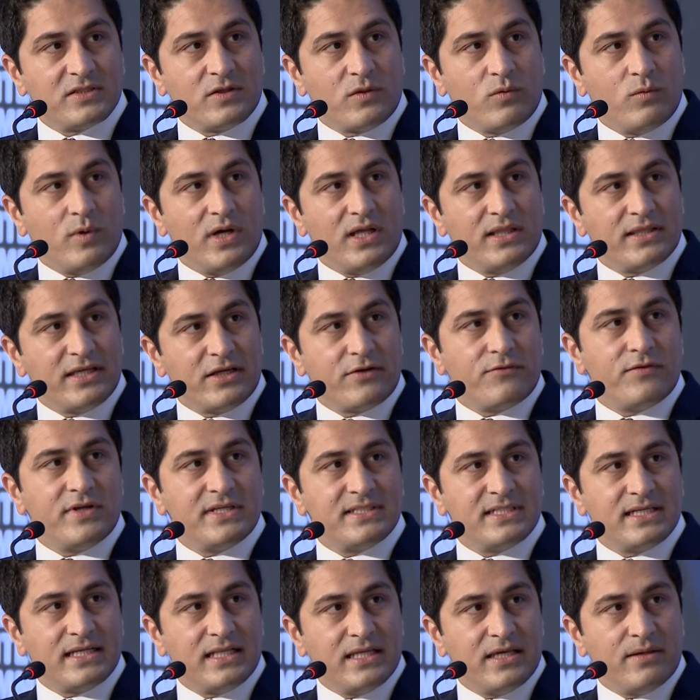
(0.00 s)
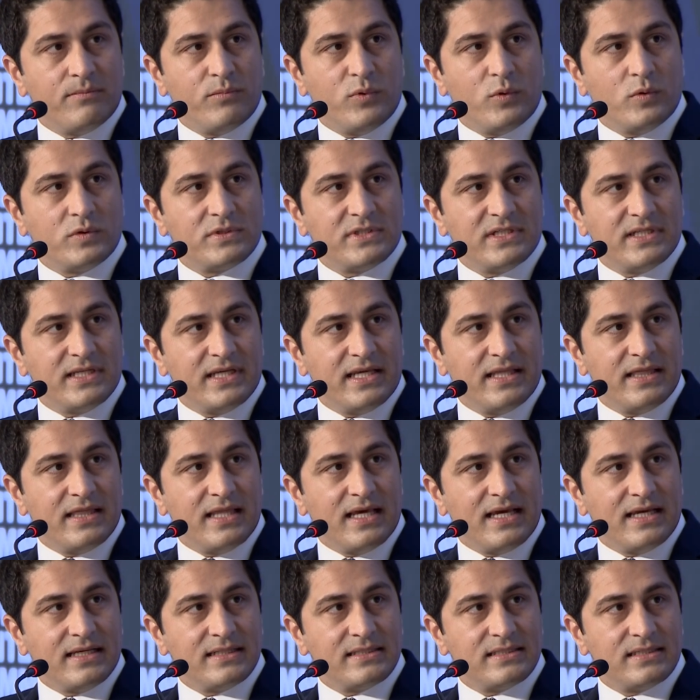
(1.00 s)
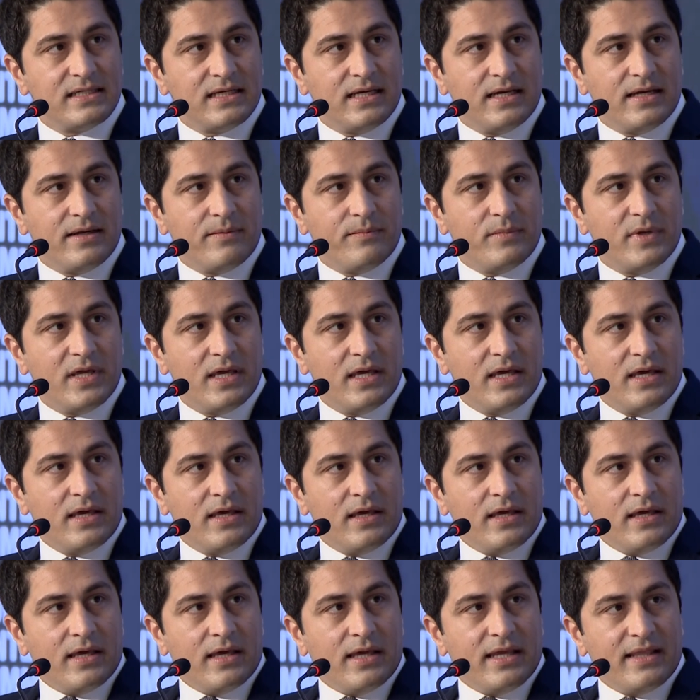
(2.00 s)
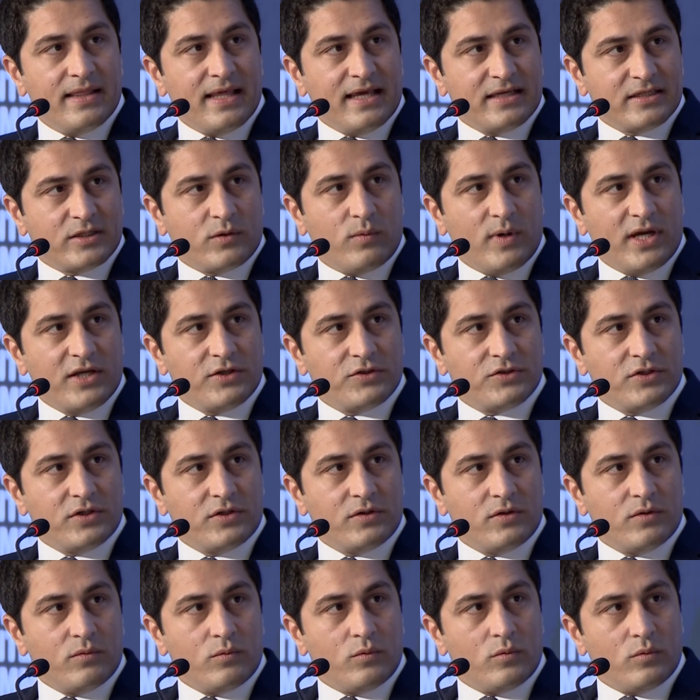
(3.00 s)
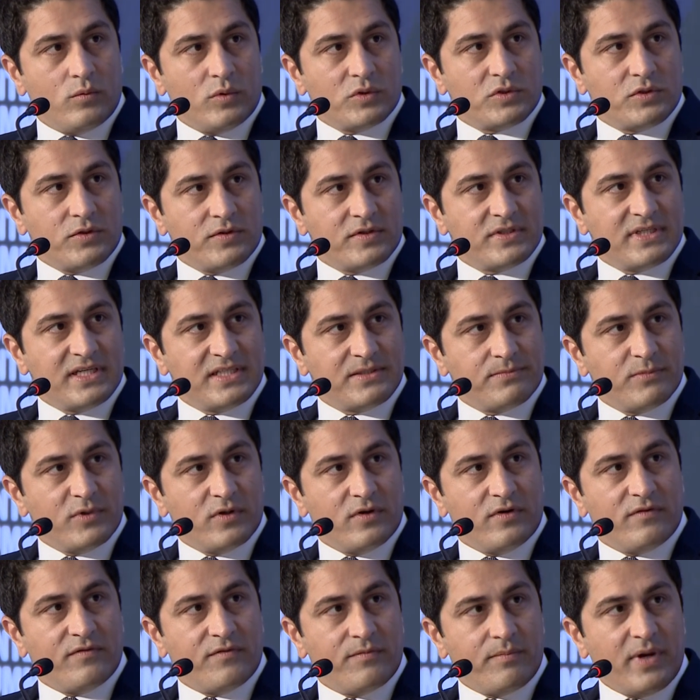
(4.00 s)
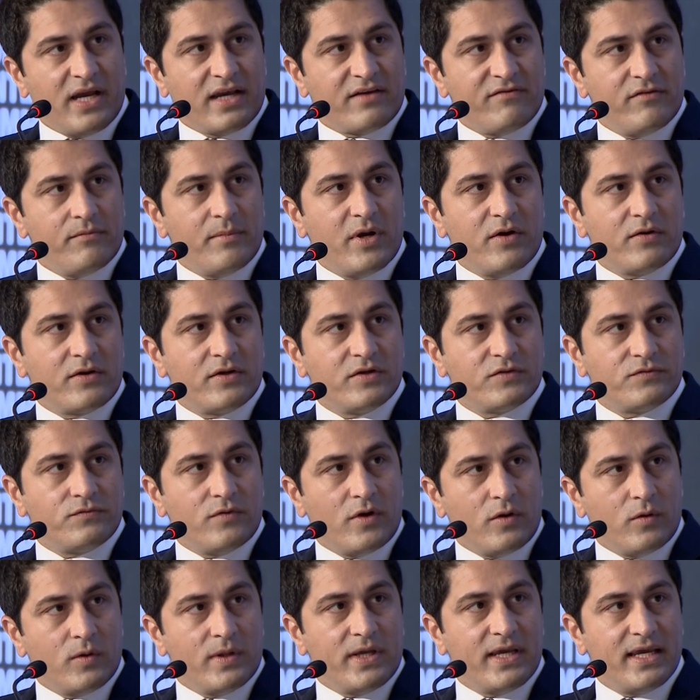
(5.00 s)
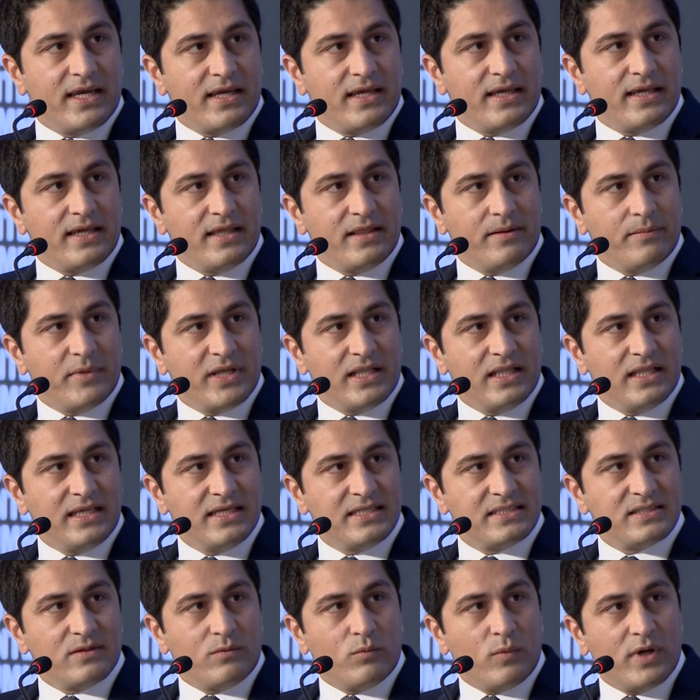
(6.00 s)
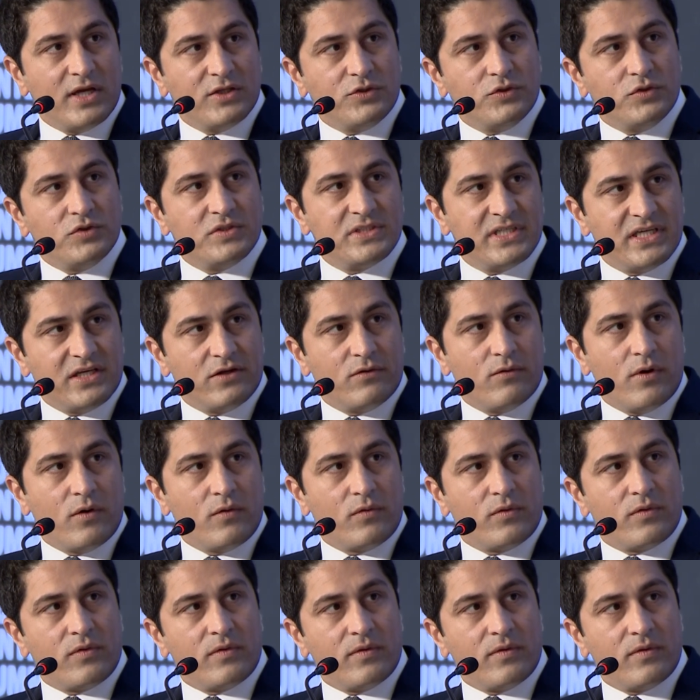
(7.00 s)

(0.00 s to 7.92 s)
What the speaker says: of the world increasingly important in that equation. What's your assessment of Bank of America's role here in the Middle East, and where do you see growth?